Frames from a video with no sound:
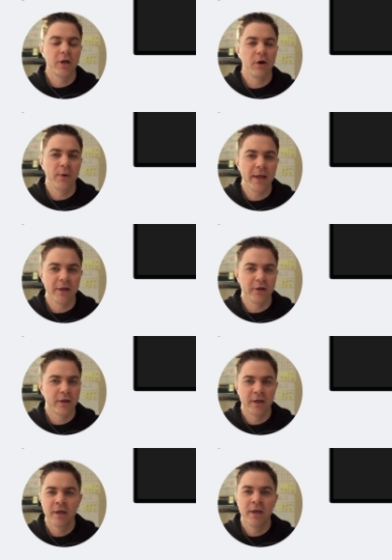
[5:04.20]
in and you're going
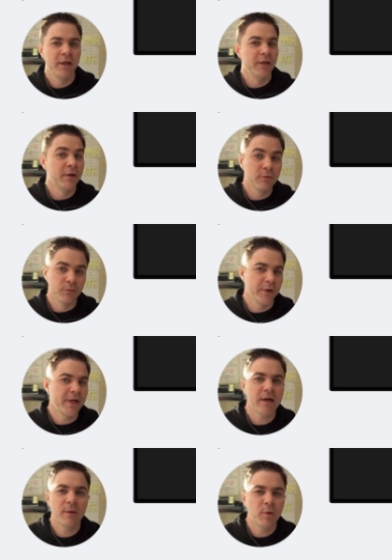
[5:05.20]
to you know read a
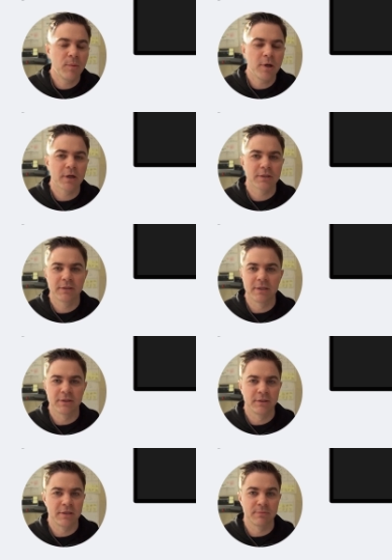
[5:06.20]
couple books this
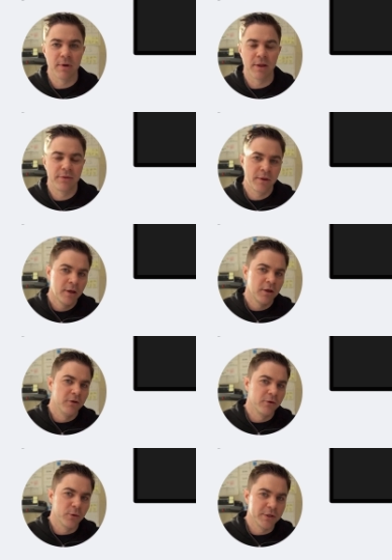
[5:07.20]
this month you're
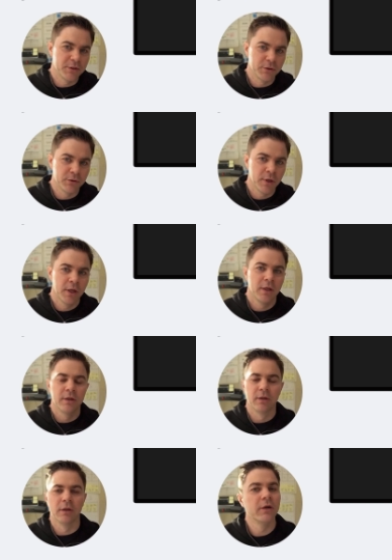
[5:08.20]
going to
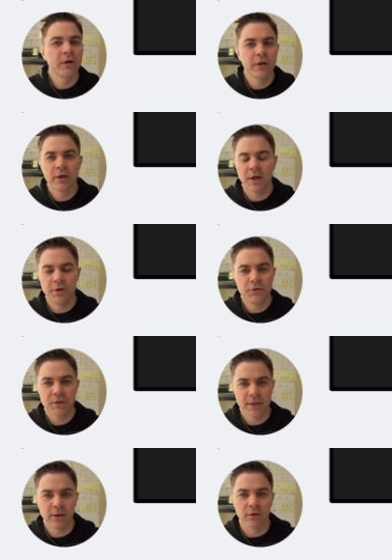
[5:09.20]
learn a new
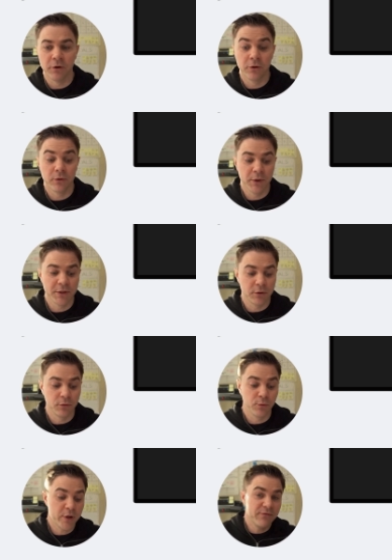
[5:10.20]
skill. You're going to
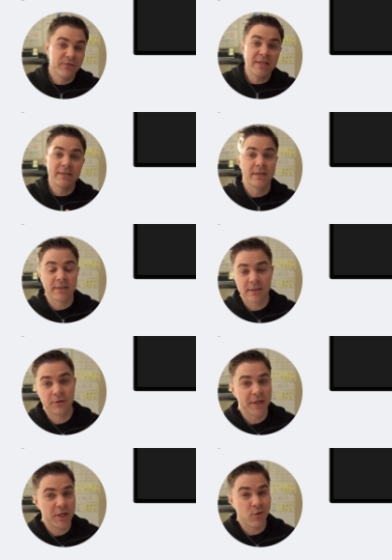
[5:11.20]
revisit a skill
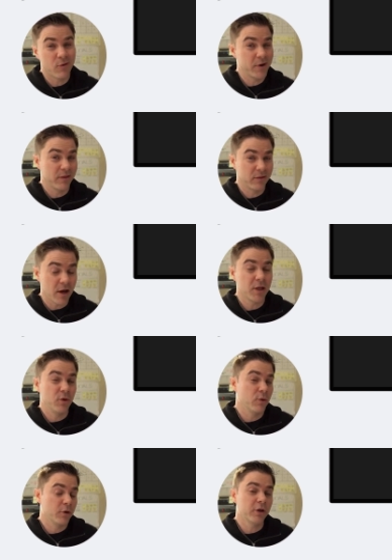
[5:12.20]
that you already thought you
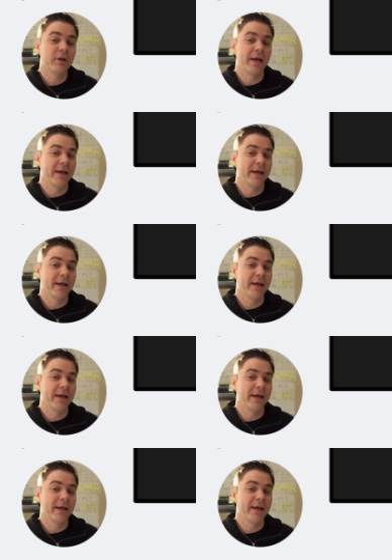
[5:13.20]
were good at,